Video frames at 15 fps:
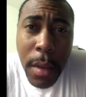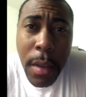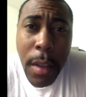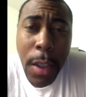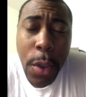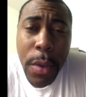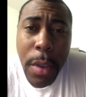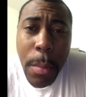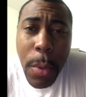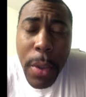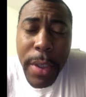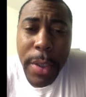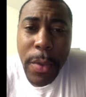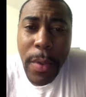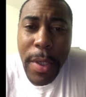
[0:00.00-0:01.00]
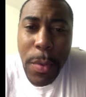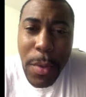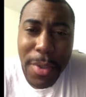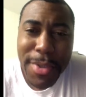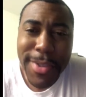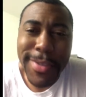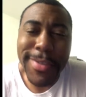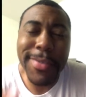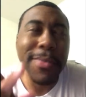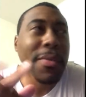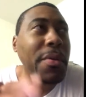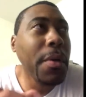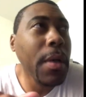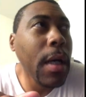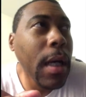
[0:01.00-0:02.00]
Hello, good morning. Greg Wilson,
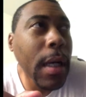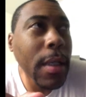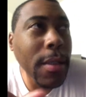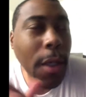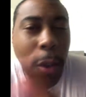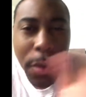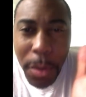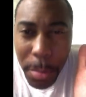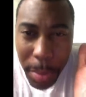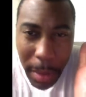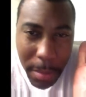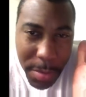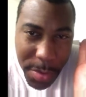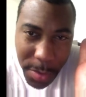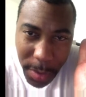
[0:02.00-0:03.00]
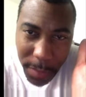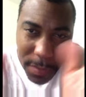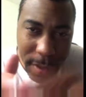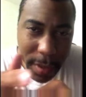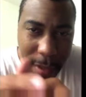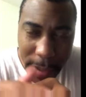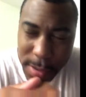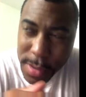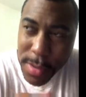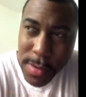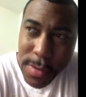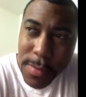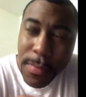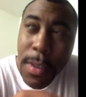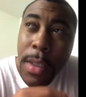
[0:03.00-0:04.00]
owner and publisher of
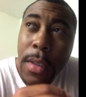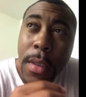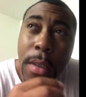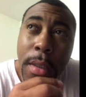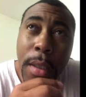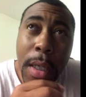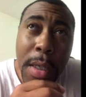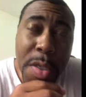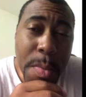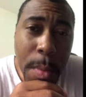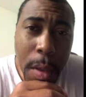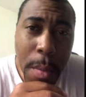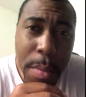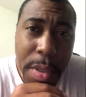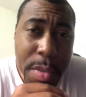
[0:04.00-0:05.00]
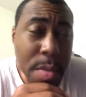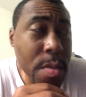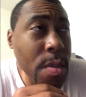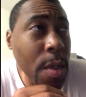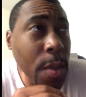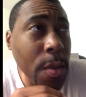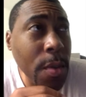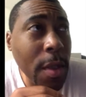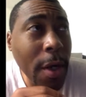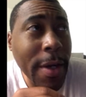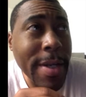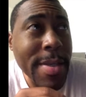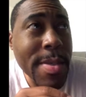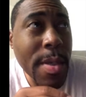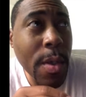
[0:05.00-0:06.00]
Connections, Small Business Journal. All
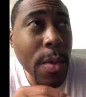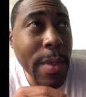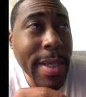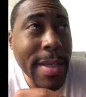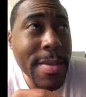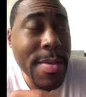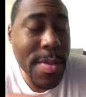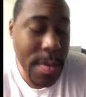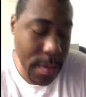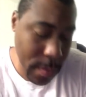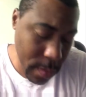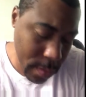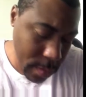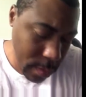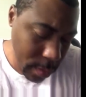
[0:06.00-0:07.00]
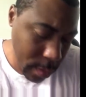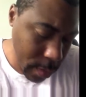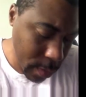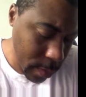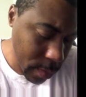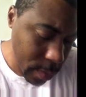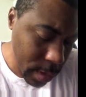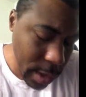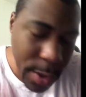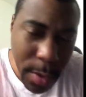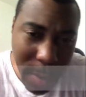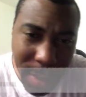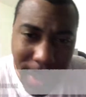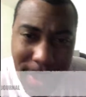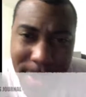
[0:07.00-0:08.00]
right, so it's
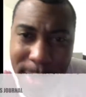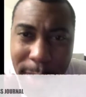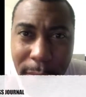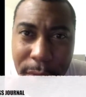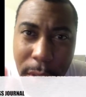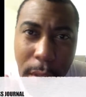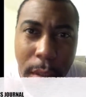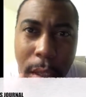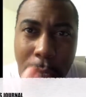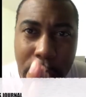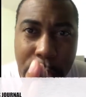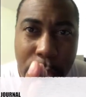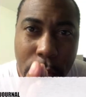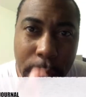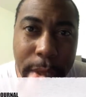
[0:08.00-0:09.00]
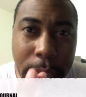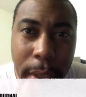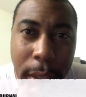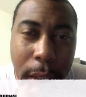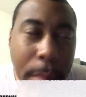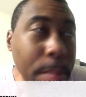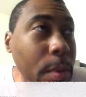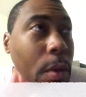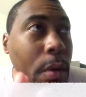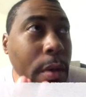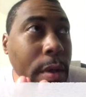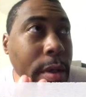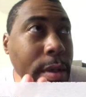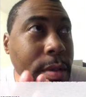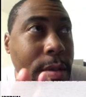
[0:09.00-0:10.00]
literally like 7 o'clock straight up
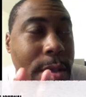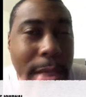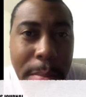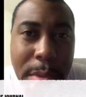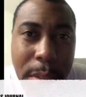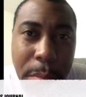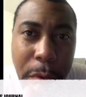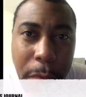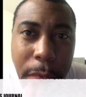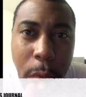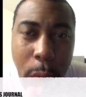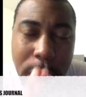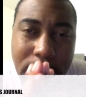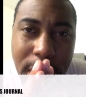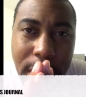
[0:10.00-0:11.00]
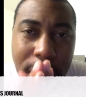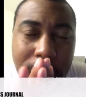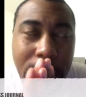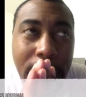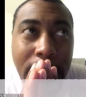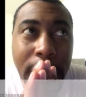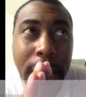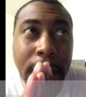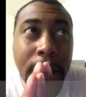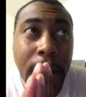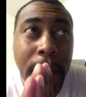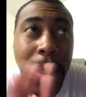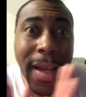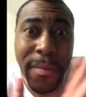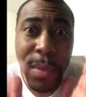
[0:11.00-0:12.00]
on September the 14th, and
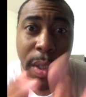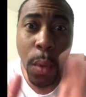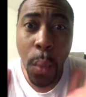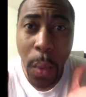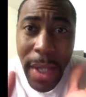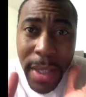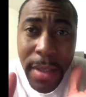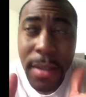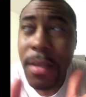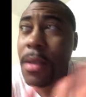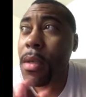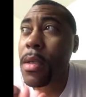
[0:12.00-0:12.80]
I've been awake